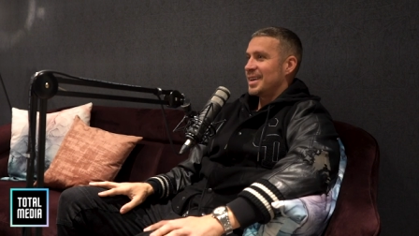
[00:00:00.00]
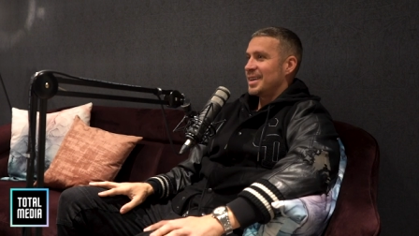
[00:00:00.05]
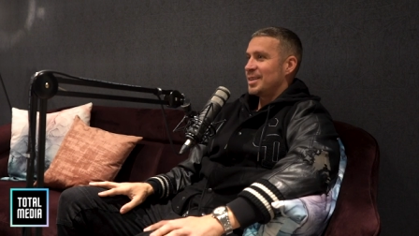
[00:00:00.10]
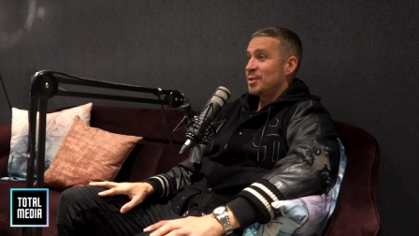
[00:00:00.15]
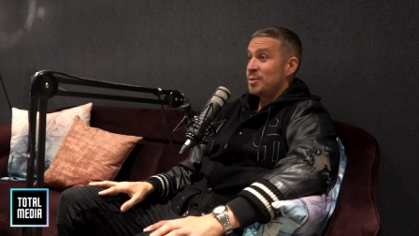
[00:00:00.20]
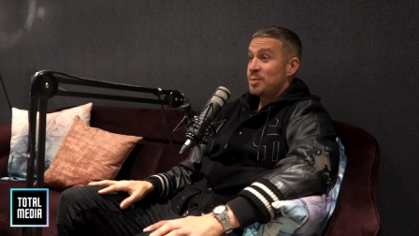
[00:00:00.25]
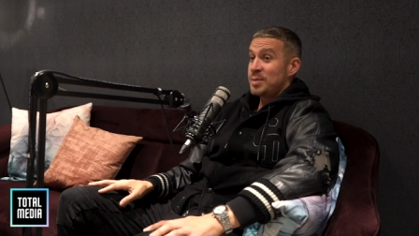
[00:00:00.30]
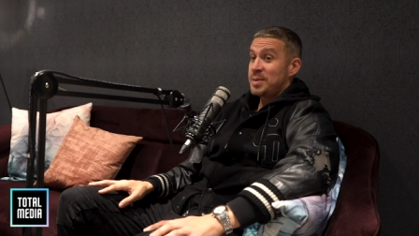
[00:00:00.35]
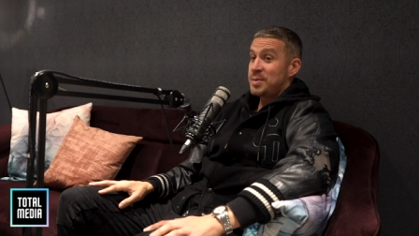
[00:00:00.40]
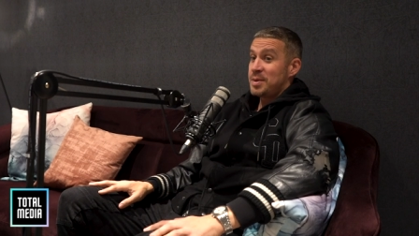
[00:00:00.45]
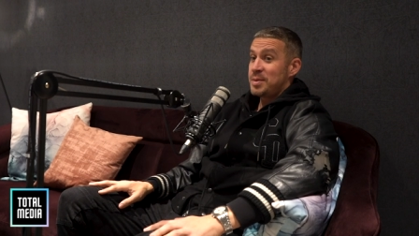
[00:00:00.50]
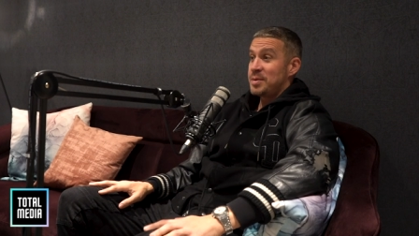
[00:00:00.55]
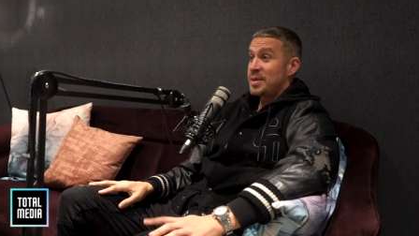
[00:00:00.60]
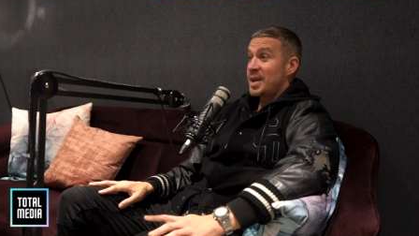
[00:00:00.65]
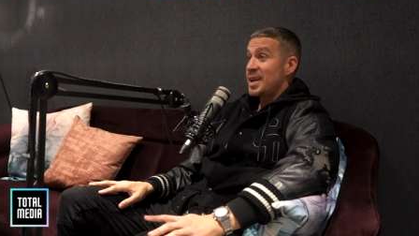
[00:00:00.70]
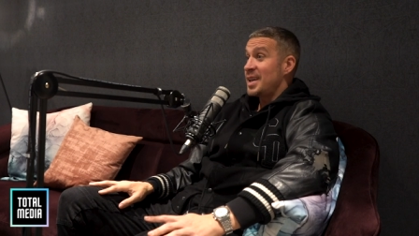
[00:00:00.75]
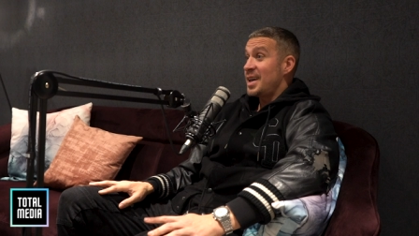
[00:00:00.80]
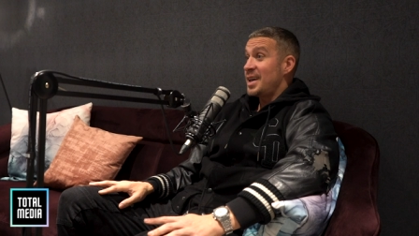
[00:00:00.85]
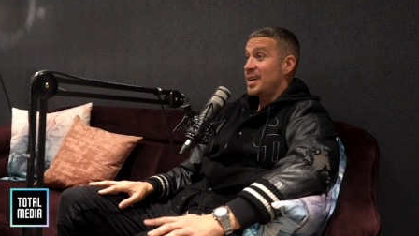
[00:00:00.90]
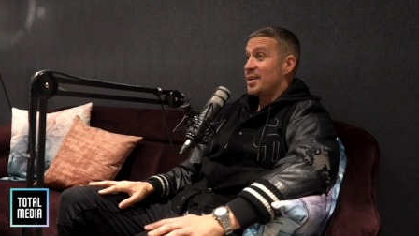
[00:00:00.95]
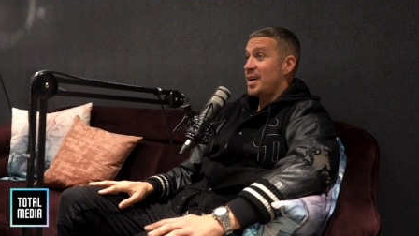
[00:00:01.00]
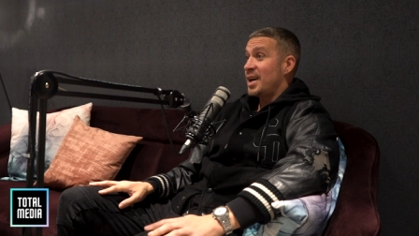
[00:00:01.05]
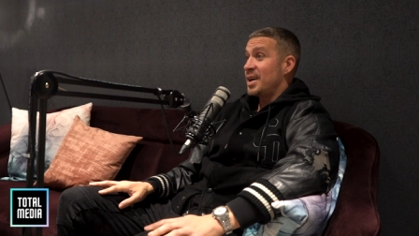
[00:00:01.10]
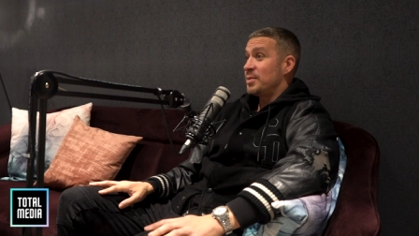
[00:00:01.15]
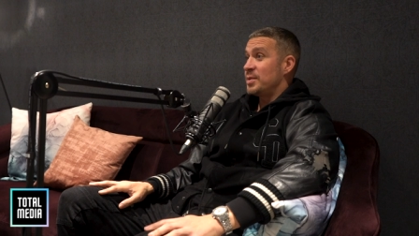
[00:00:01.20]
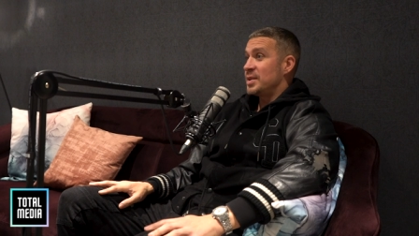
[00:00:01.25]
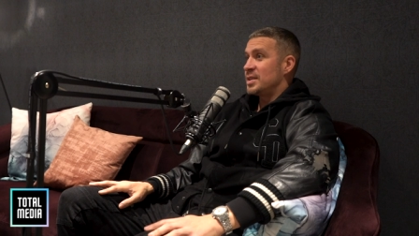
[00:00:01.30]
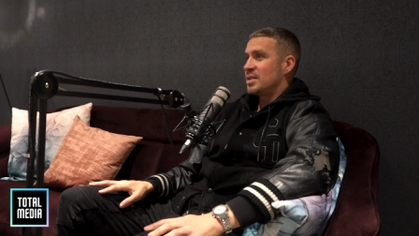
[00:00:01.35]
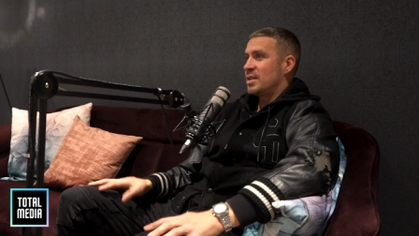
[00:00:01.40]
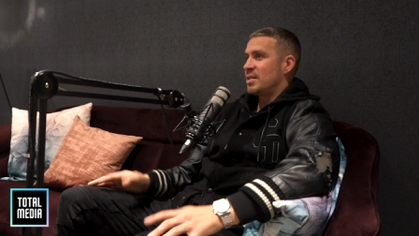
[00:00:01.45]
Normally people were like, yeah, you got eight
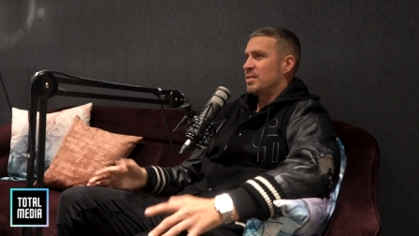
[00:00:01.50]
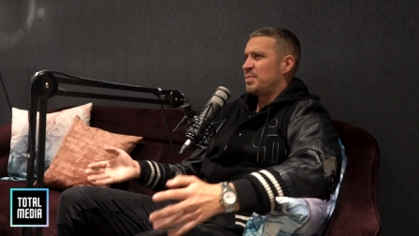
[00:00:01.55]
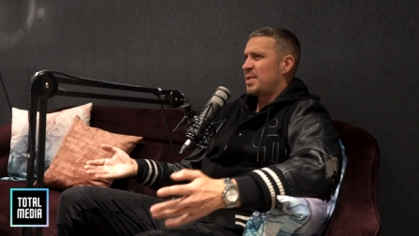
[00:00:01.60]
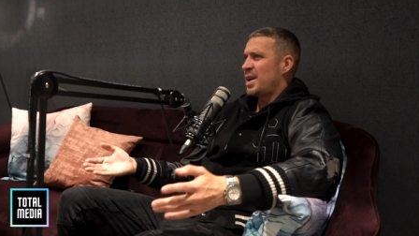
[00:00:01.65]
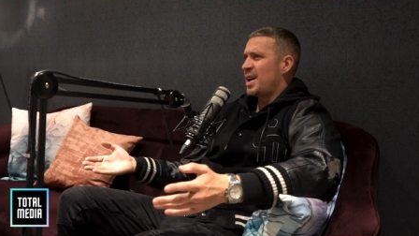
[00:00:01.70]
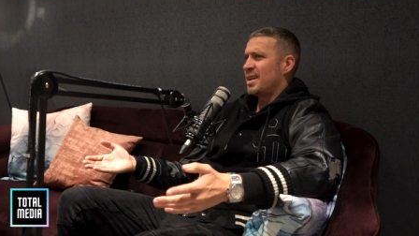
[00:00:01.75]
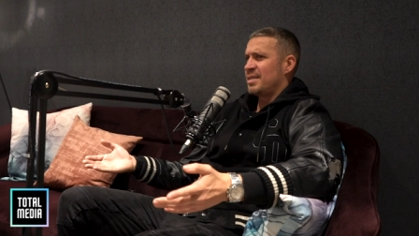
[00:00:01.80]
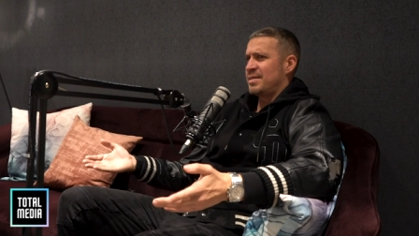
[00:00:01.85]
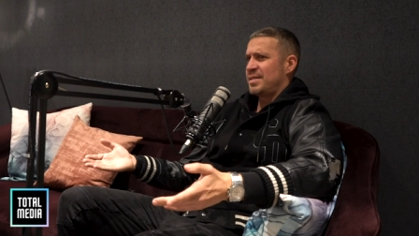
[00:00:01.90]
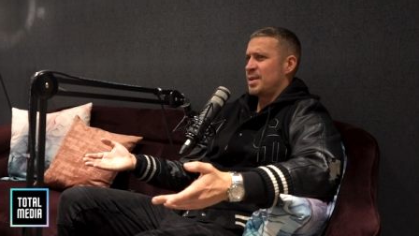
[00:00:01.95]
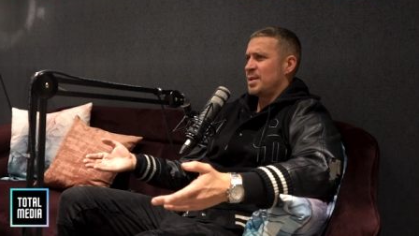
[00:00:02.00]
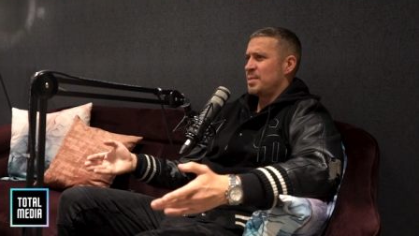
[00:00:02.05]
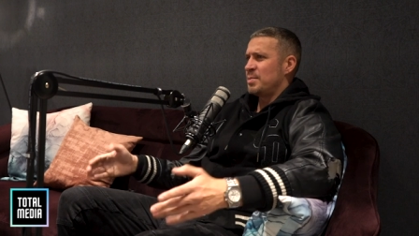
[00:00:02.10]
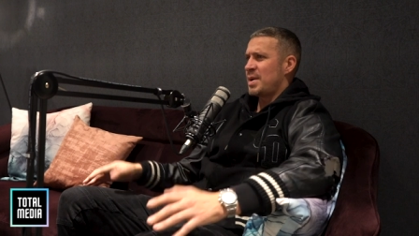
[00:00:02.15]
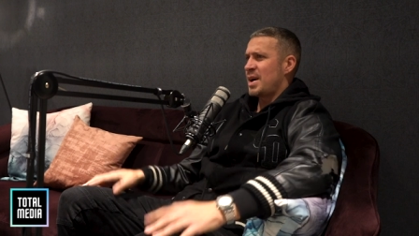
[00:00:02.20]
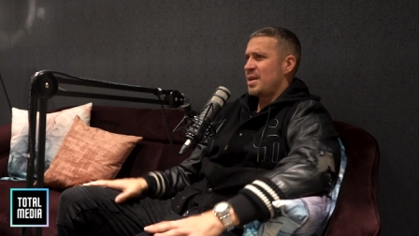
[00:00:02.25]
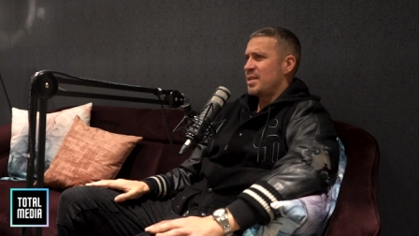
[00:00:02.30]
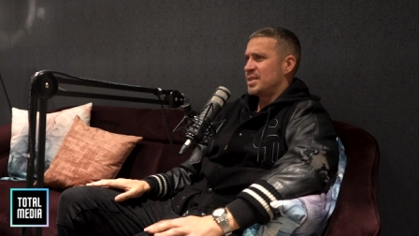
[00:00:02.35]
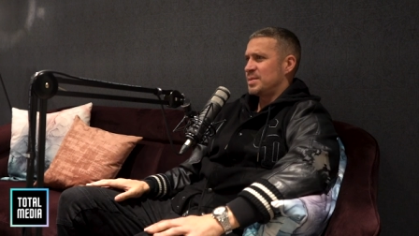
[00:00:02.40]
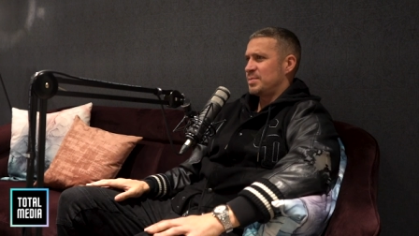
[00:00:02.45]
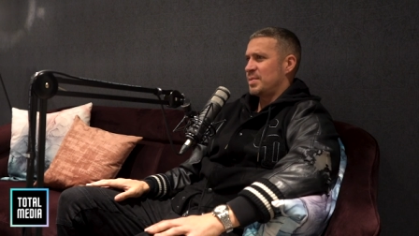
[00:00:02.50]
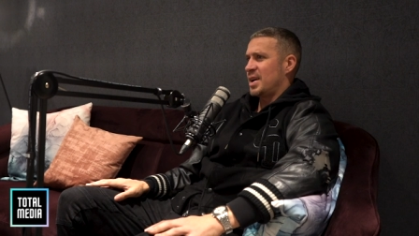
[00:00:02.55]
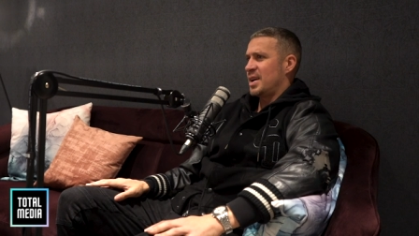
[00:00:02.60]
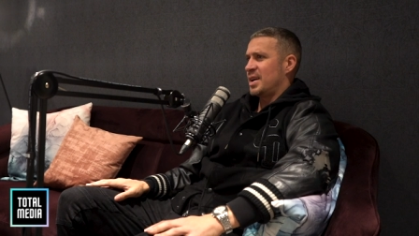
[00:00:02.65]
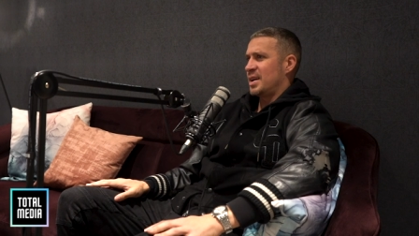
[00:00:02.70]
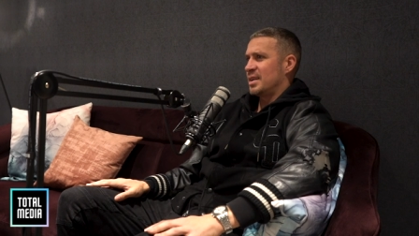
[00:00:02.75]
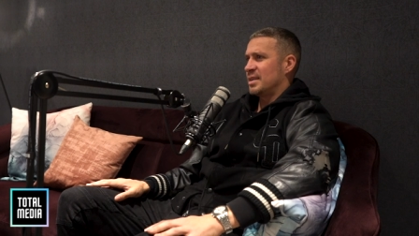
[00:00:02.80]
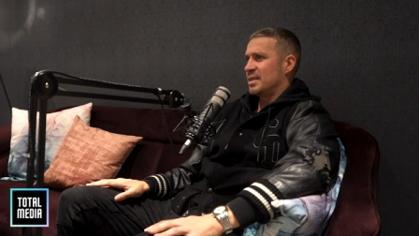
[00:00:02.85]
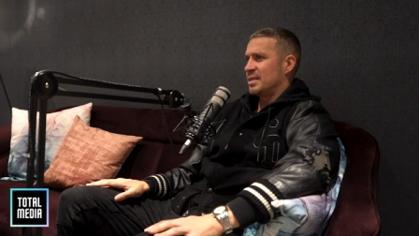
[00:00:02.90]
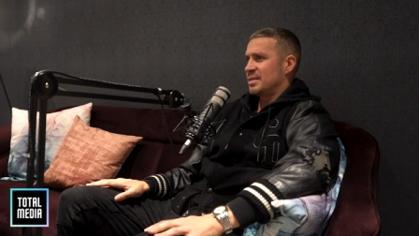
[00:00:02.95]
weeks off, but I felt embarrassed by it.